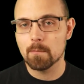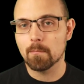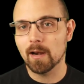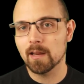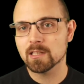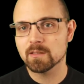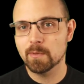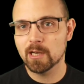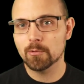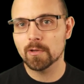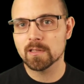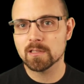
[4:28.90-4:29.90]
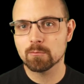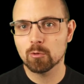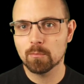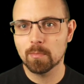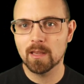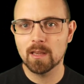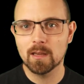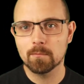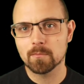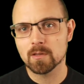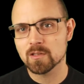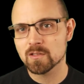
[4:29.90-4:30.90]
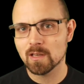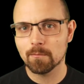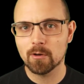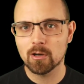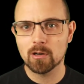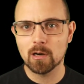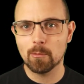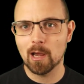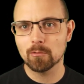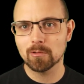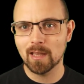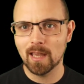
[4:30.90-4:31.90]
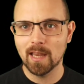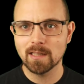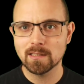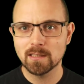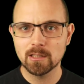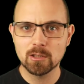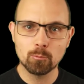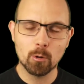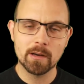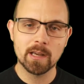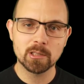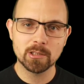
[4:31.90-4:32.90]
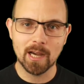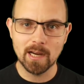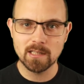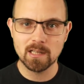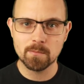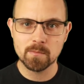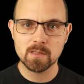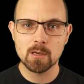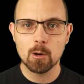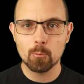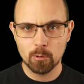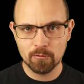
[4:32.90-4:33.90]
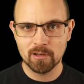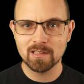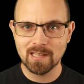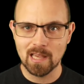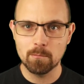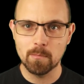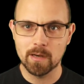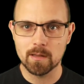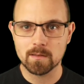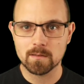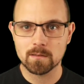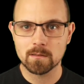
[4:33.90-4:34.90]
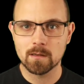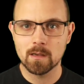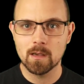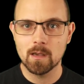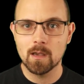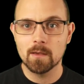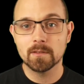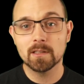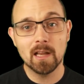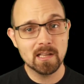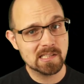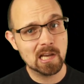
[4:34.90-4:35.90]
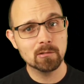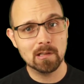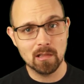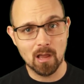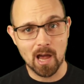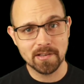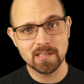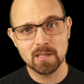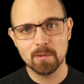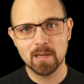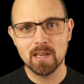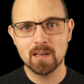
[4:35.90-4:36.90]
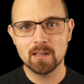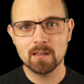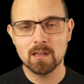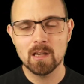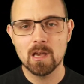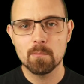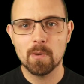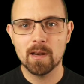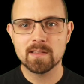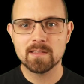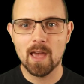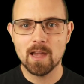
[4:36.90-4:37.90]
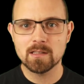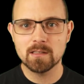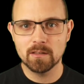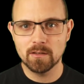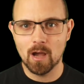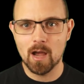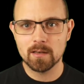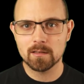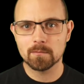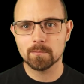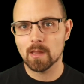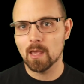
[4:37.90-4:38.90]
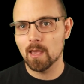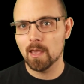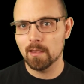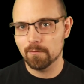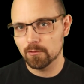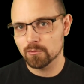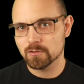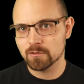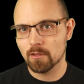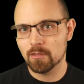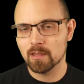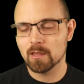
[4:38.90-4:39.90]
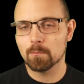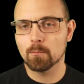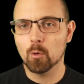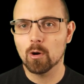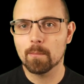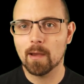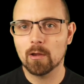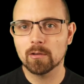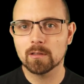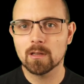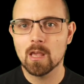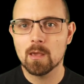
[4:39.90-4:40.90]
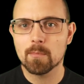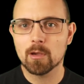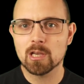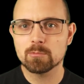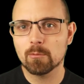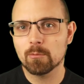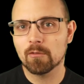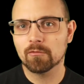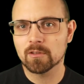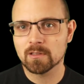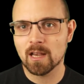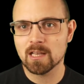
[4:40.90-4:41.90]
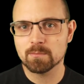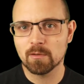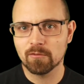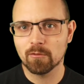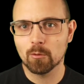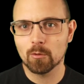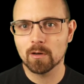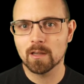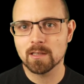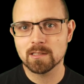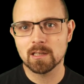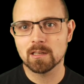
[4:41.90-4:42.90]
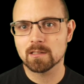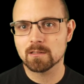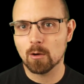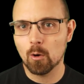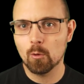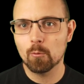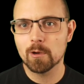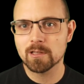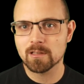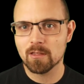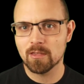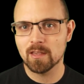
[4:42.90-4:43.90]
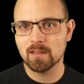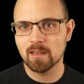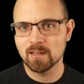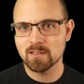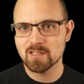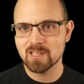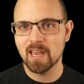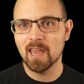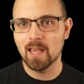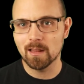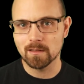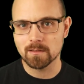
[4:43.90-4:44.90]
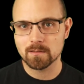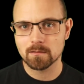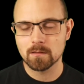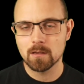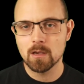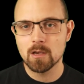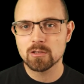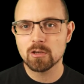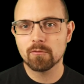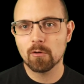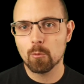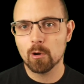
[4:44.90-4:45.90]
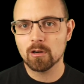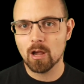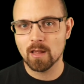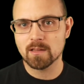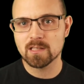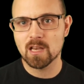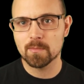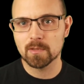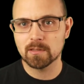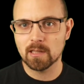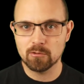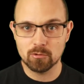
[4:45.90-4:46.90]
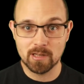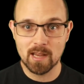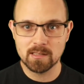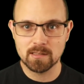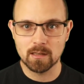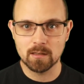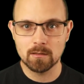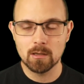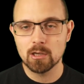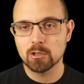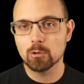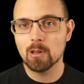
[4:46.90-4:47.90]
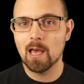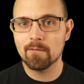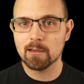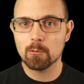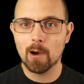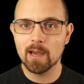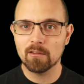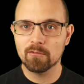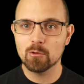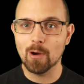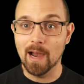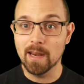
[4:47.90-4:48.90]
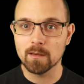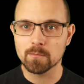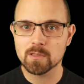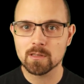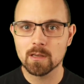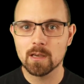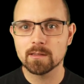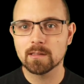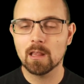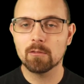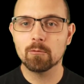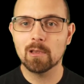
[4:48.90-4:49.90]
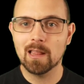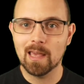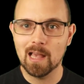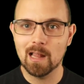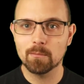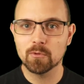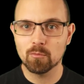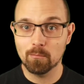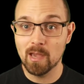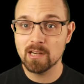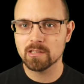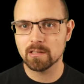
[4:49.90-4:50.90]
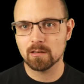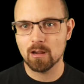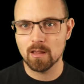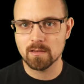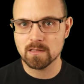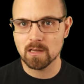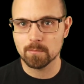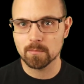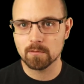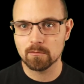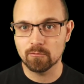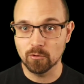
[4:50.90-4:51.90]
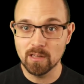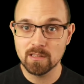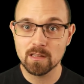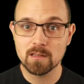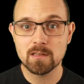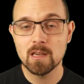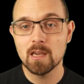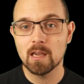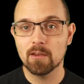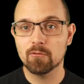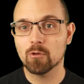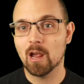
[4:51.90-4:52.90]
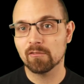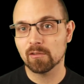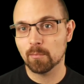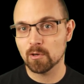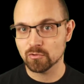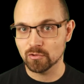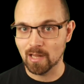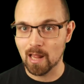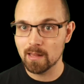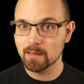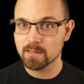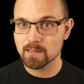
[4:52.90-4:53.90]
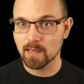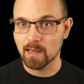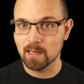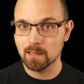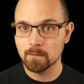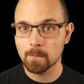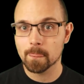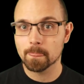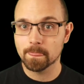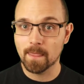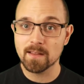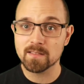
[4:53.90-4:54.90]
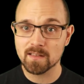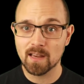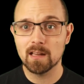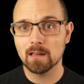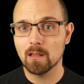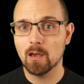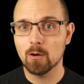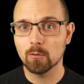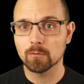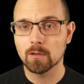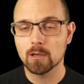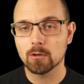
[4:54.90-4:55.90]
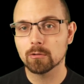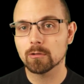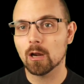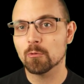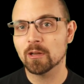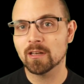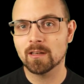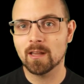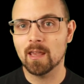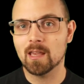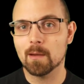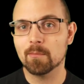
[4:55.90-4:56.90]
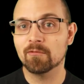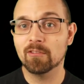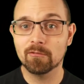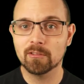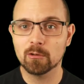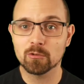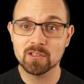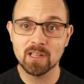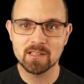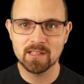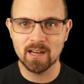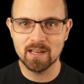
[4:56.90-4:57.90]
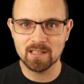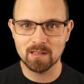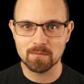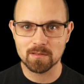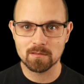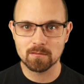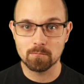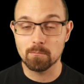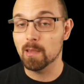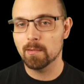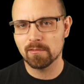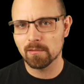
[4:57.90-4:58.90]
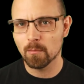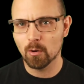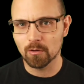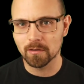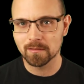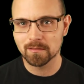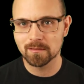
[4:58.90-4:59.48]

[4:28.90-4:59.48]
My experience would be somewhere around 80 to 100 items within 10 minutes. That does sound a lot in the beginning, but it's actually not if you think more about it, because what we have discussed before is that it's always think in scales. So for one concept that you're testing, you'll have quite a few items that will help to measure that concept. For instance, if you have a personality scale, that scale alone could already take up 50 or 60 items, maybe even more.